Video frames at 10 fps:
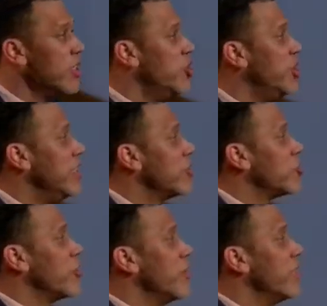
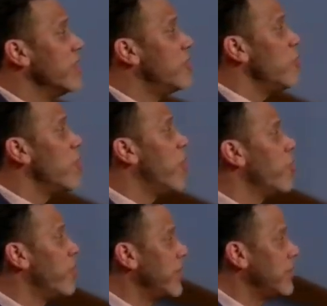Jesus turned it into a
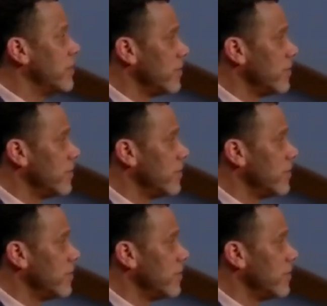pulpit.